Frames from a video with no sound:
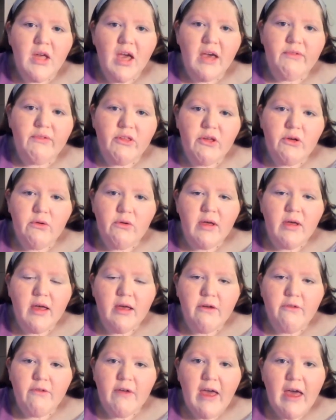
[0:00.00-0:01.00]
If you
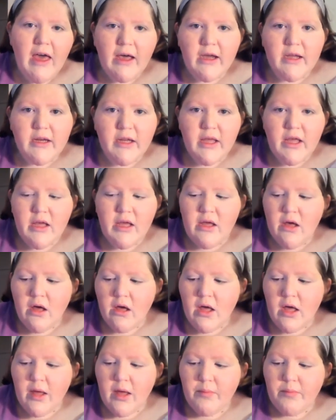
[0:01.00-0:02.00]
have acne
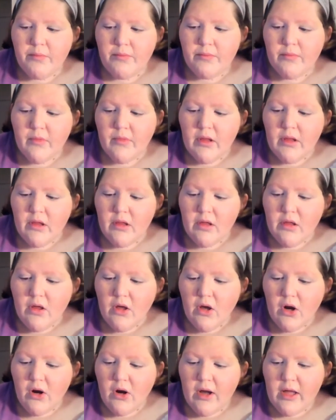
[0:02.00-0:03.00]

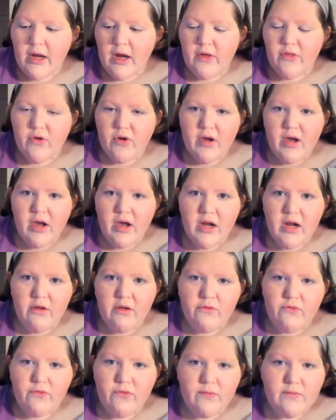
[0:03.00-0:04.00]
or any other kind
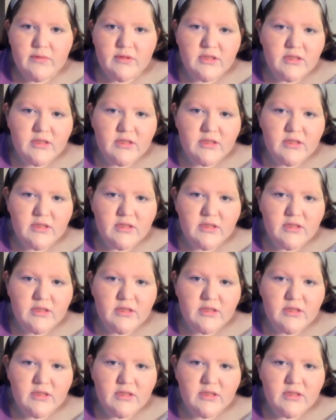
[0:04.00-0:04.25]
of